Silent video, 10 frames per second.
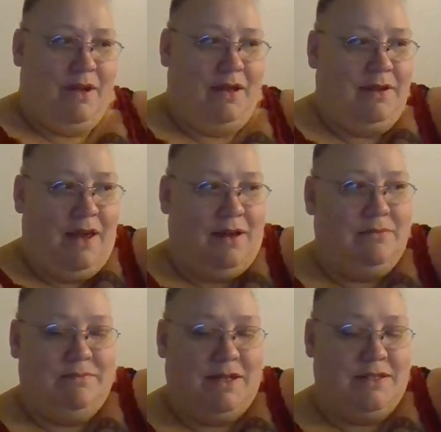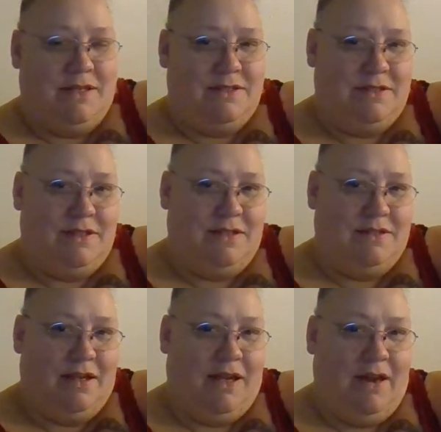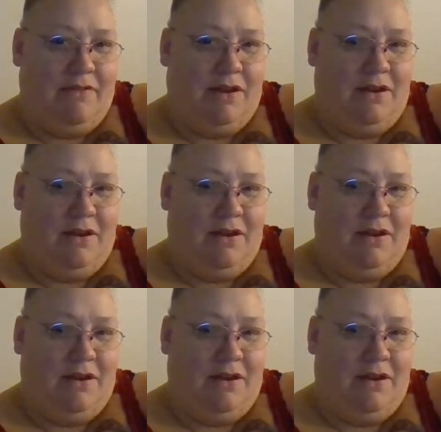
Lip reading: Yeah, it's like having